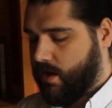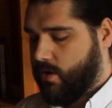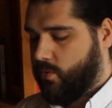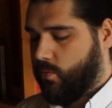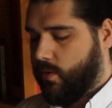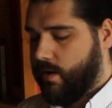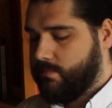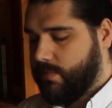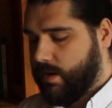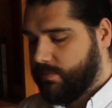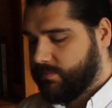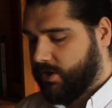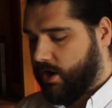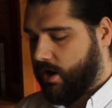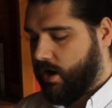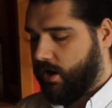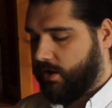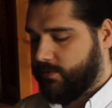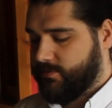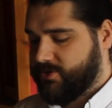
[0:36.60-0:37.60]
When Mum got
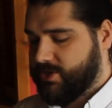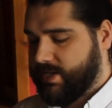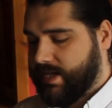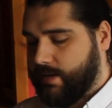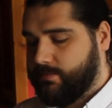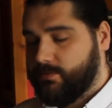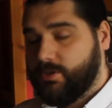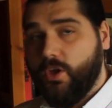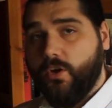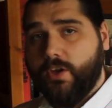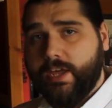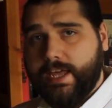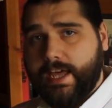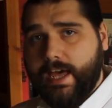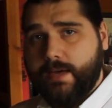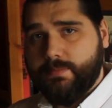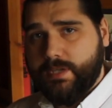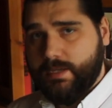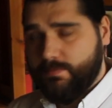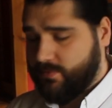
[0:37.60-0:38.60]
home, she kept looking
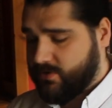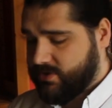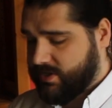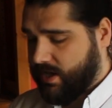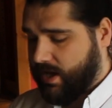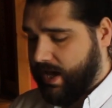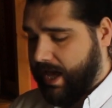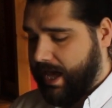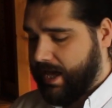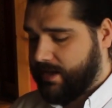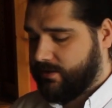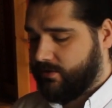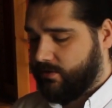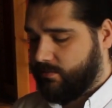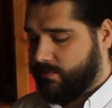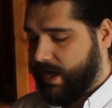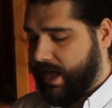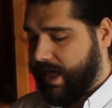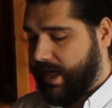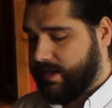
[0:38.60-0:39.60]
at me and putting her hand on
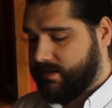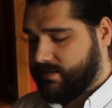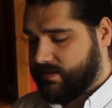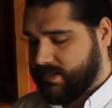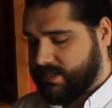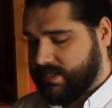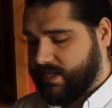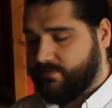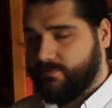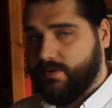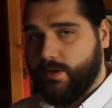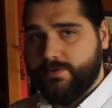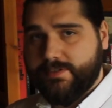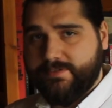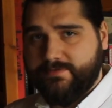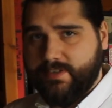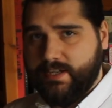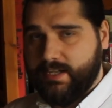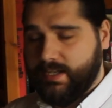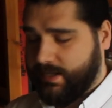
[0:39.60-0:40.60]
my head to see if I was
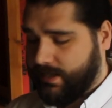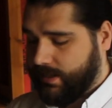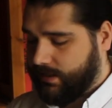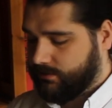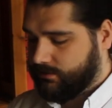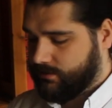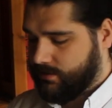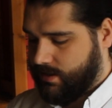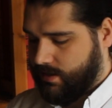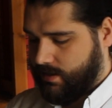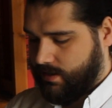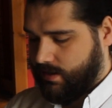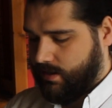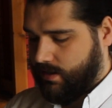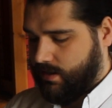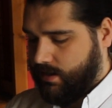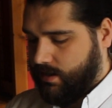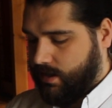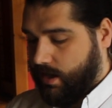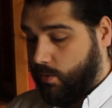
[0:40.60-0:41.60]
feeling ill.
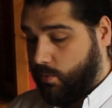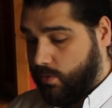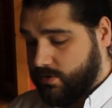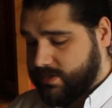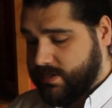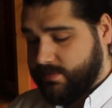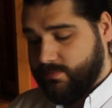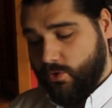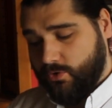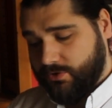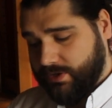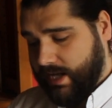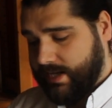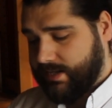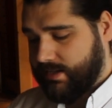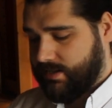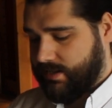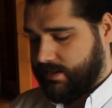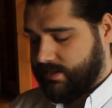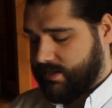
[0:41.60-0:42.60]
I wanted more than
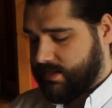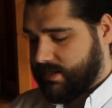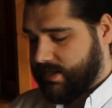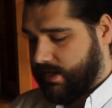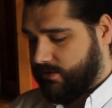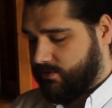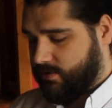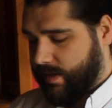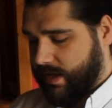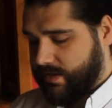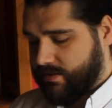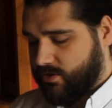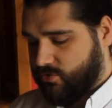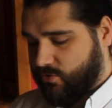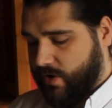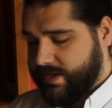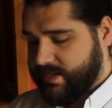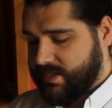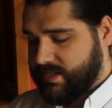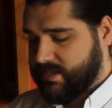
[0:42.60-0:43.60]
anything to tell her about the
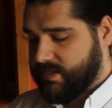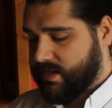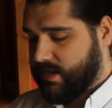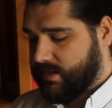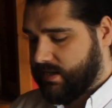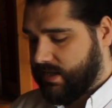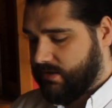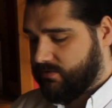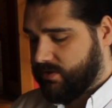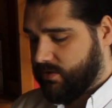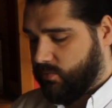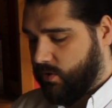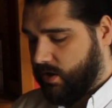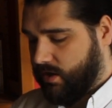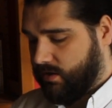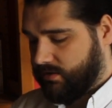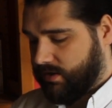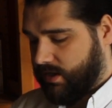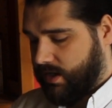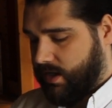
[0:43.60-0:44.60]
greatest idea in the
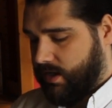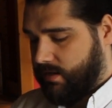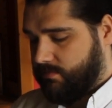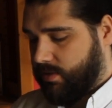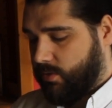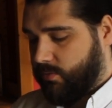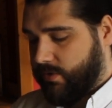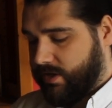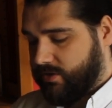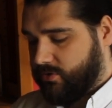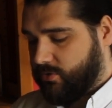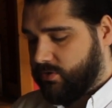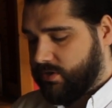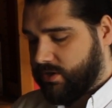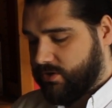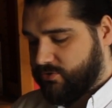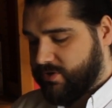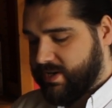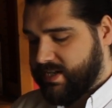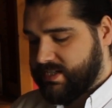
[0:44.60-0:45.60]
world, but we had all
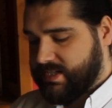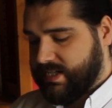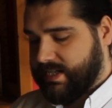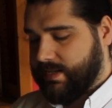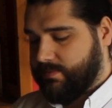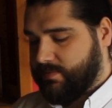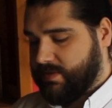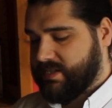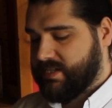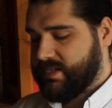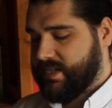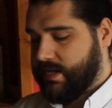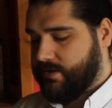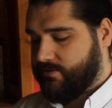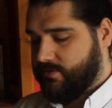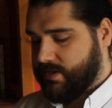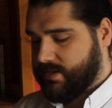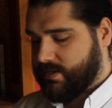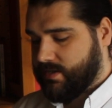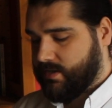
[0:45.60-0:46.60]
agreed to keep it
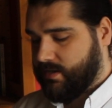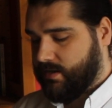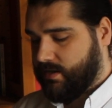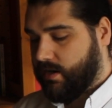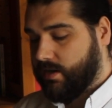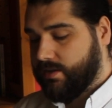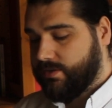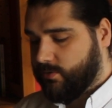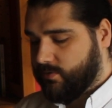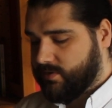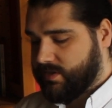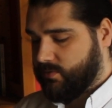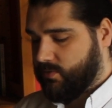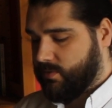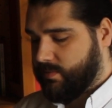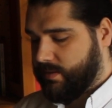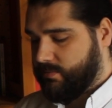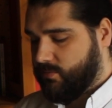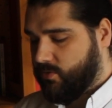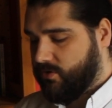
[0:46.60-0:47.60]
secret, and I thought it would
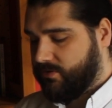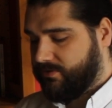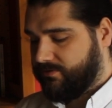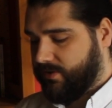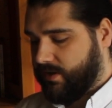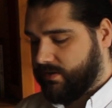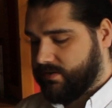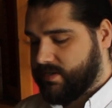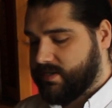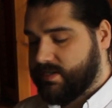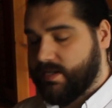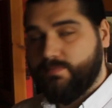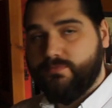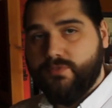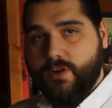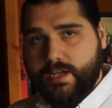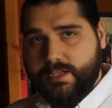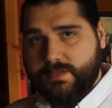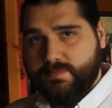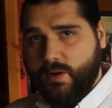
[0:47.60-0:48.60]
be more fun to
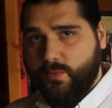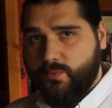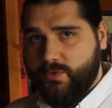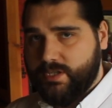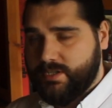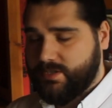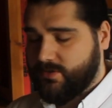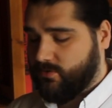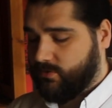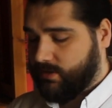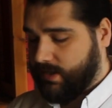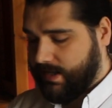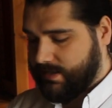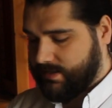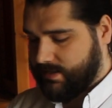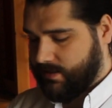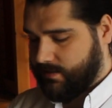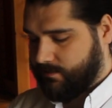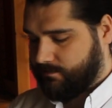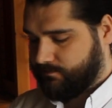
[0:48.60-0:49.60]
surprise Mum with it all
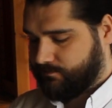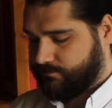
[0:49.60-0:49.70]
later.